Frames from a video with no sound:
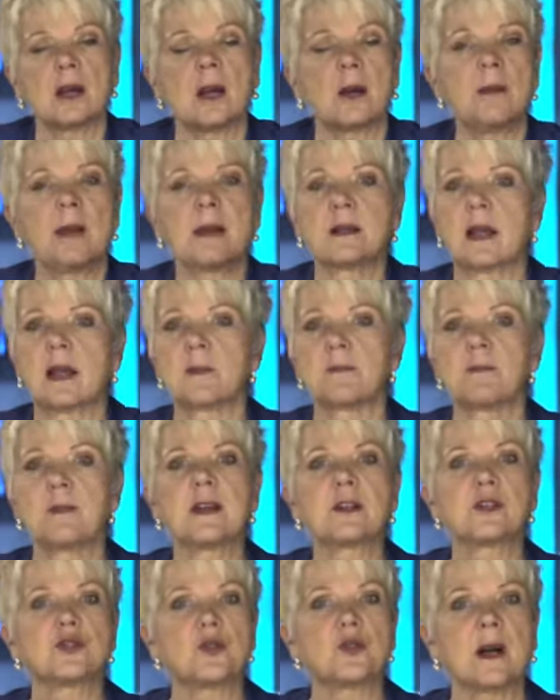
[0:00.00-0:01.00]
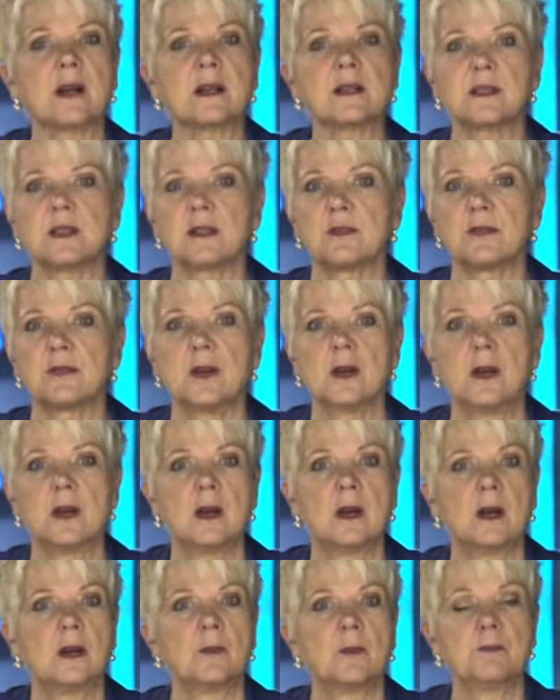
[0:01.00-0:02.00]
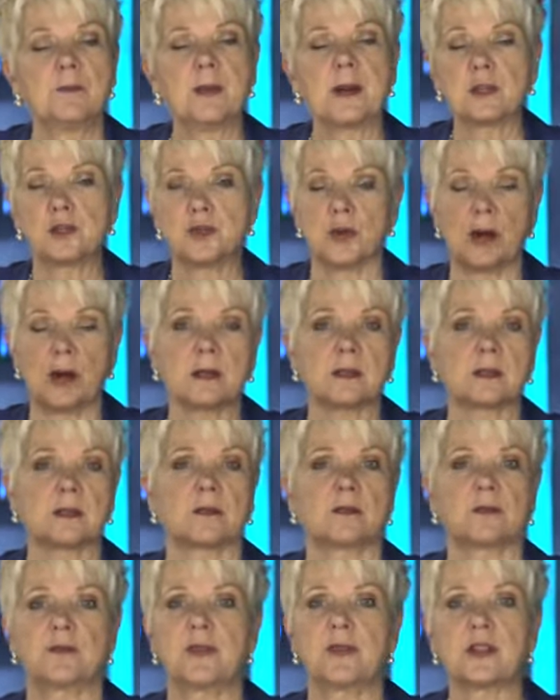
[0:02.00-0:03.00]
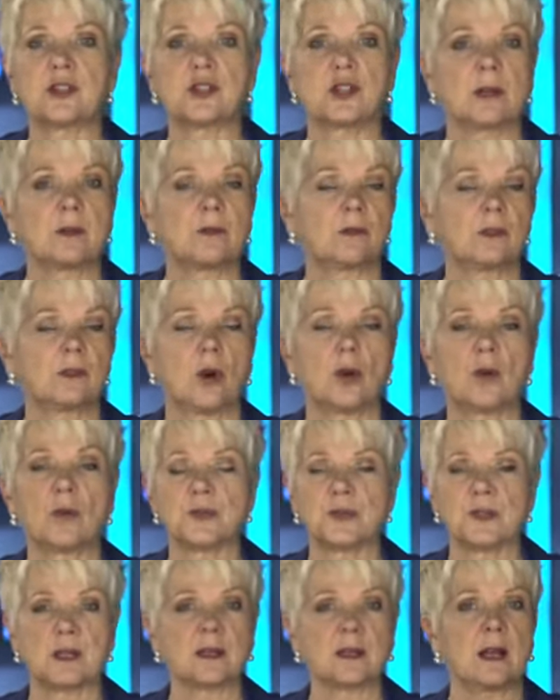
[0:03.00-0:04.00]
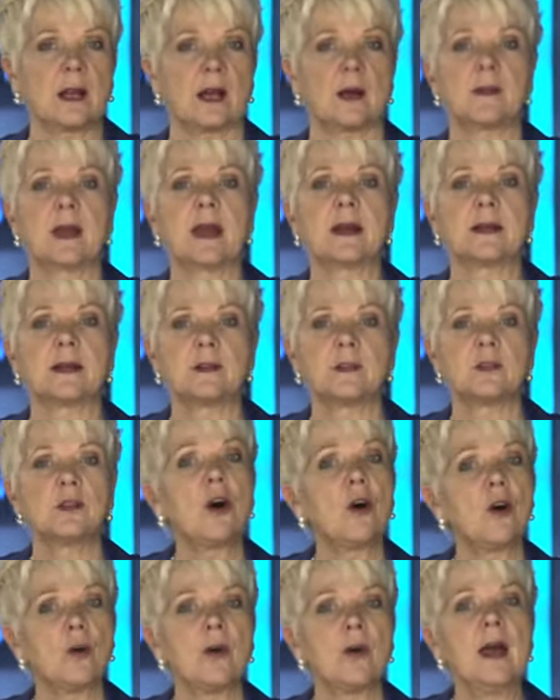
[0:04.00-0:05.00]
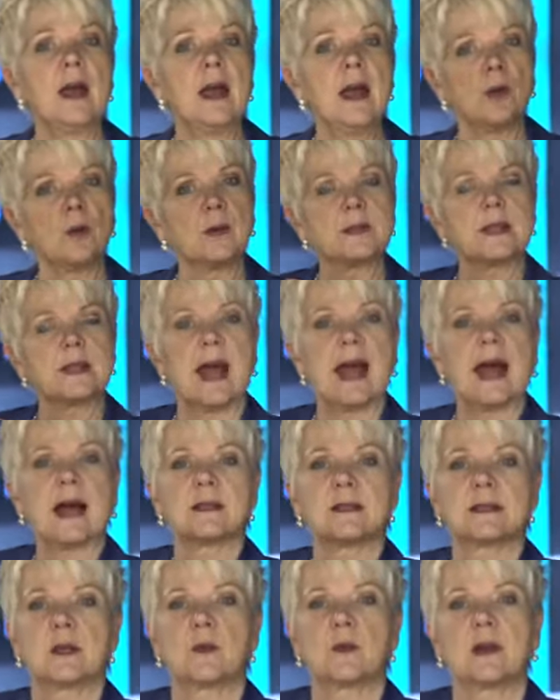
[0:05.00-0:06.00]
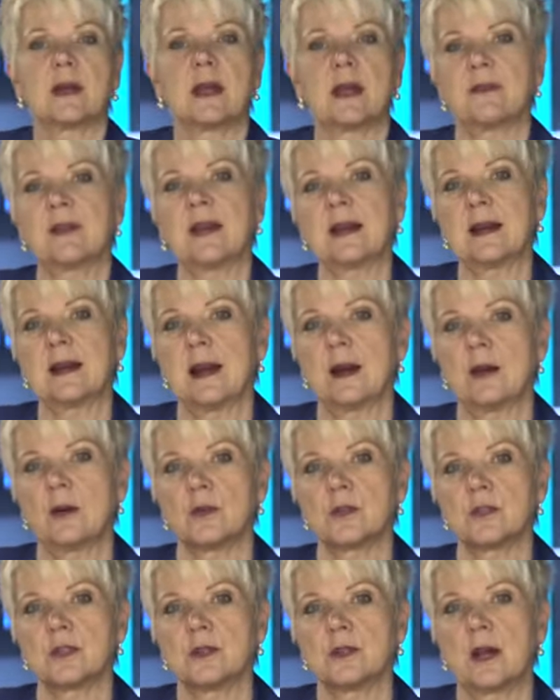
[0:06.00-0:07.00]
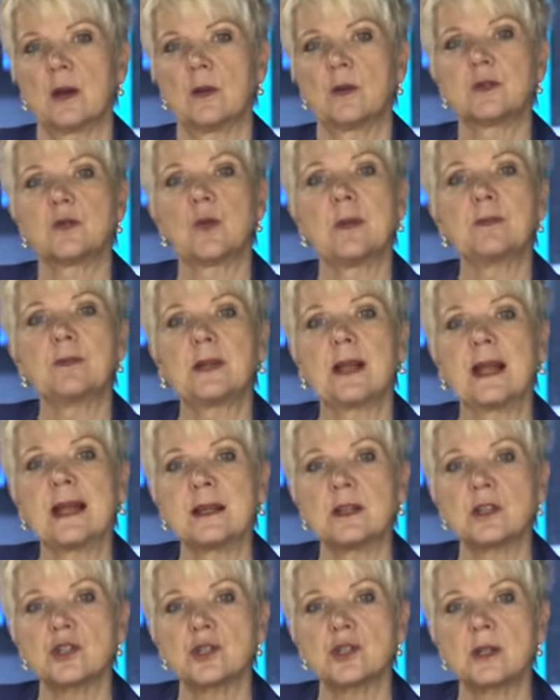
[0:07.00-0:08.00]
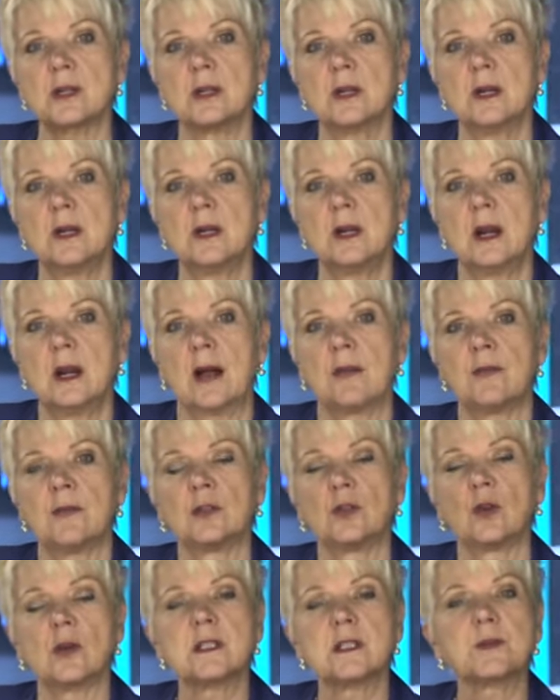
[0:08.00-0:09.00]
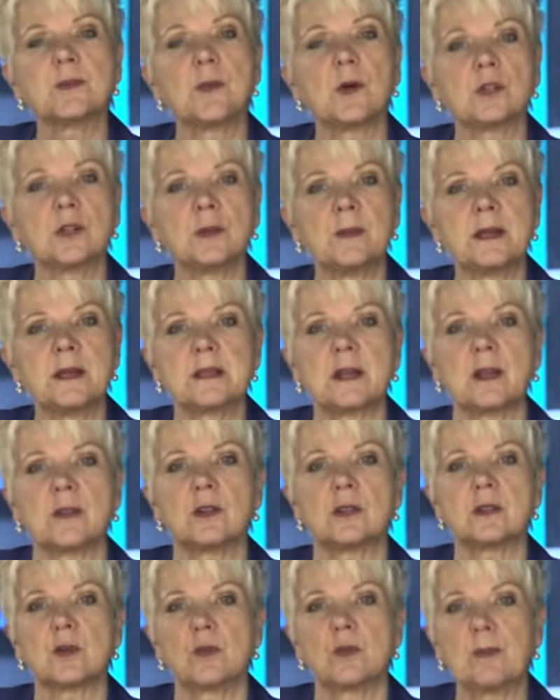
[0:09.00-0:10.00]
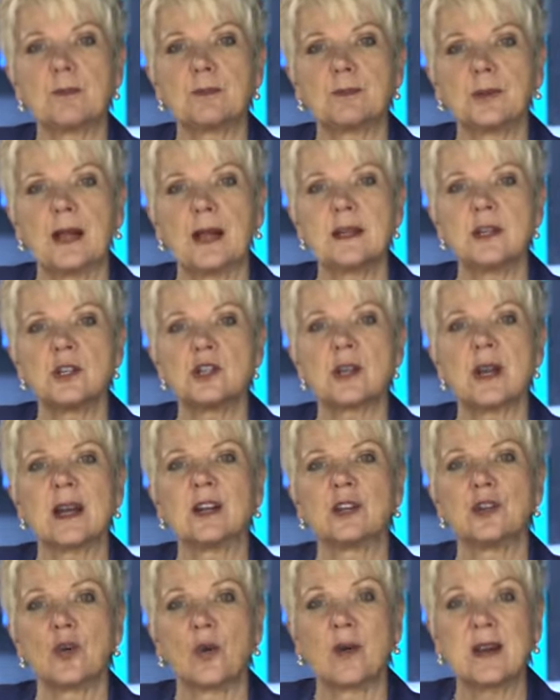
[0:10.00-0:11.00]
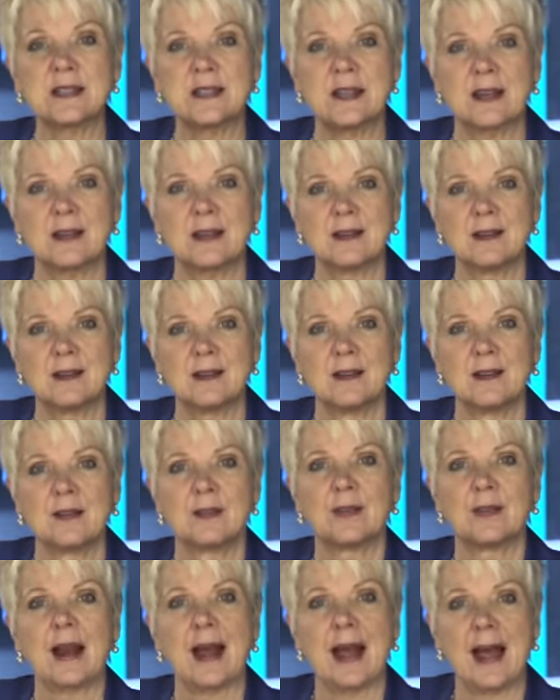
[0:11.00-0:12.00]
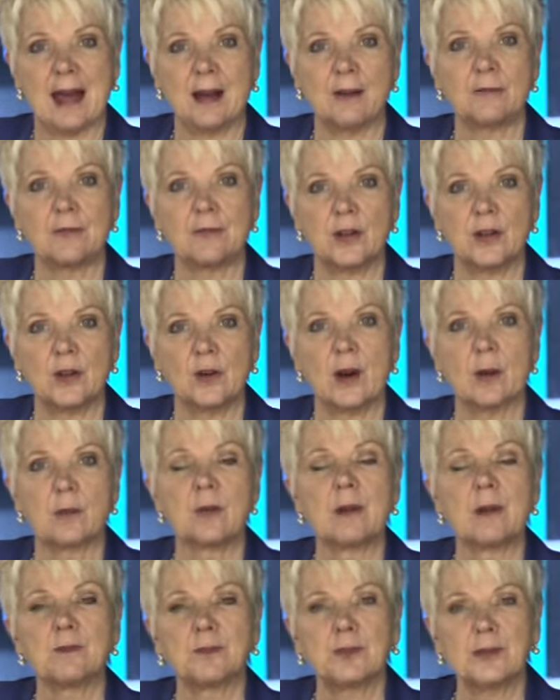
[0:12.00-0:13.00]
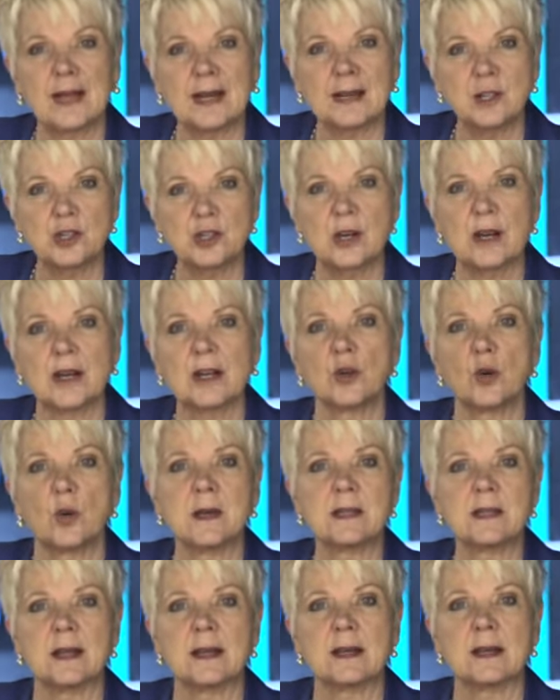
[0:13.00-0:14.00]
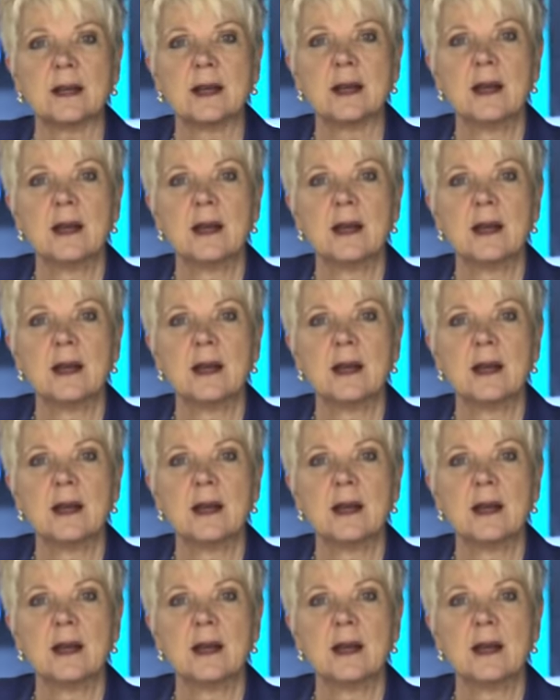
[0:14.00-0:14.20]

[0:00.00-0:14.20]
come in like big trucks of fish and loaves didn't come in. No, it was as they were giving it out, it was replenished. And the Lord spoke to me, said, "There's a replenishing anointing that I have for you, a replenishing anointing."